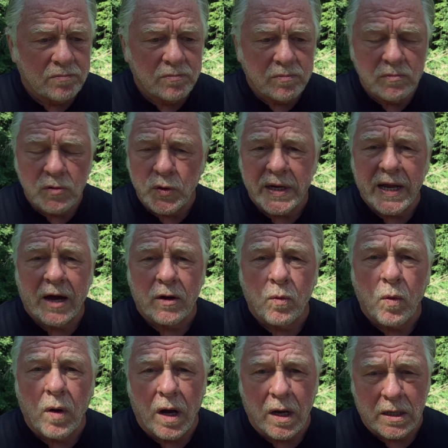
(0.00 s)
learning how to
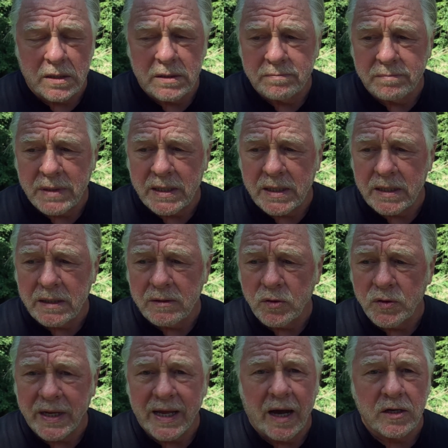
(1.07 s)
walk, uh,
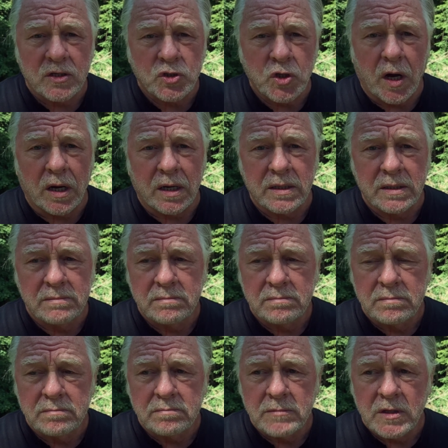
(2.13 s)
learning how to talk,
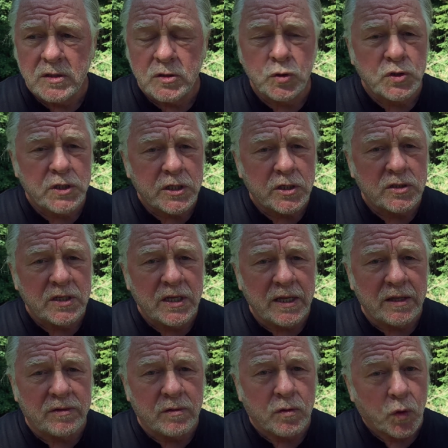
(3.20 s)
losing your
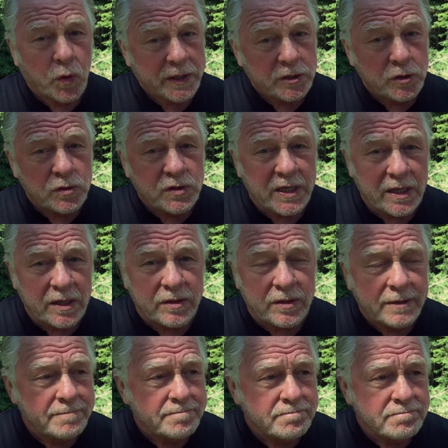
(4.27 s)
teeth, growing new teeth,
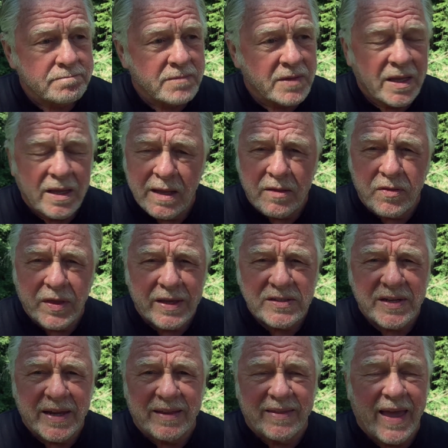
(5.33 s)
things
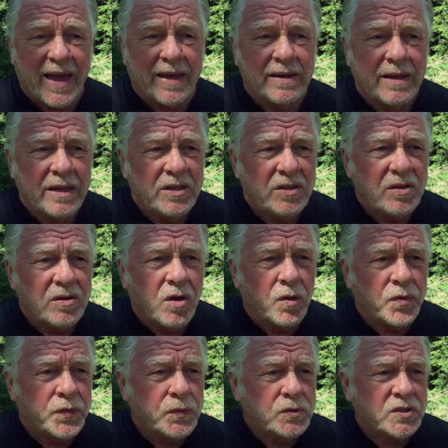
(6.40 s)
like that you go
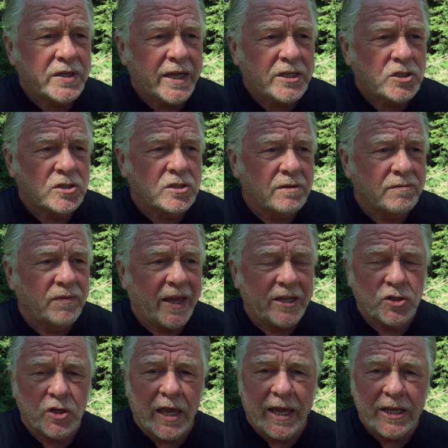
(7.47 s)
through stages of
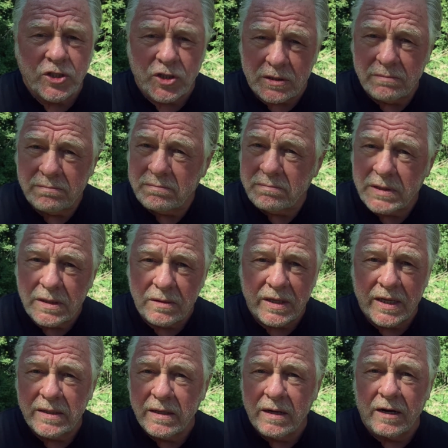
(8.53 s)
education, you know,
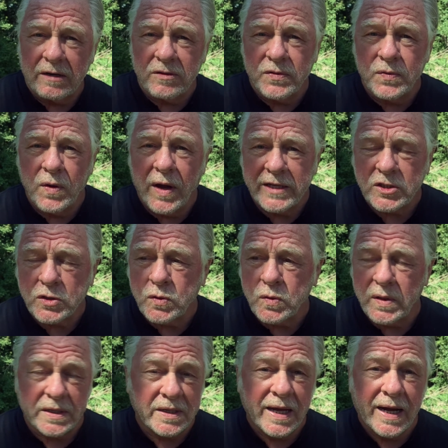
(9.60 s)
kindergarten through high
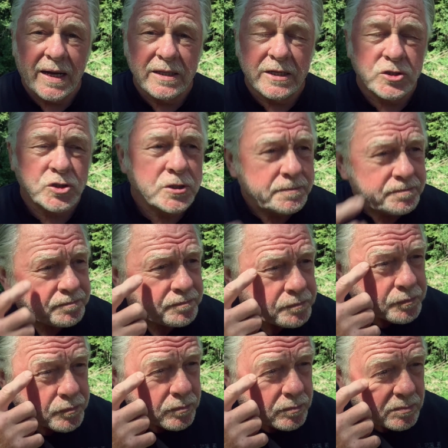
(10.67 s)
school and college.
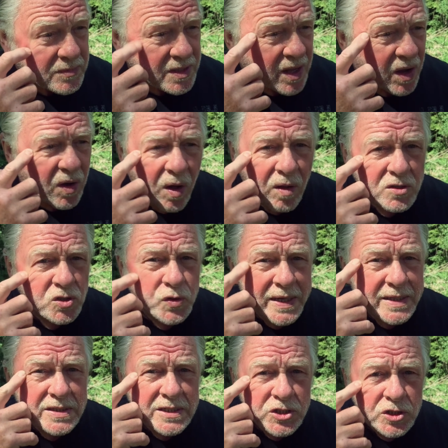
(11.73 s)
All
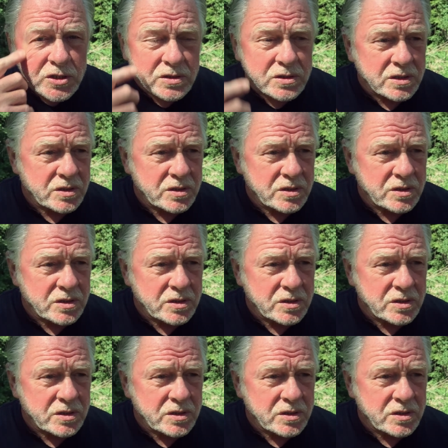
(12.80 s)
transitions,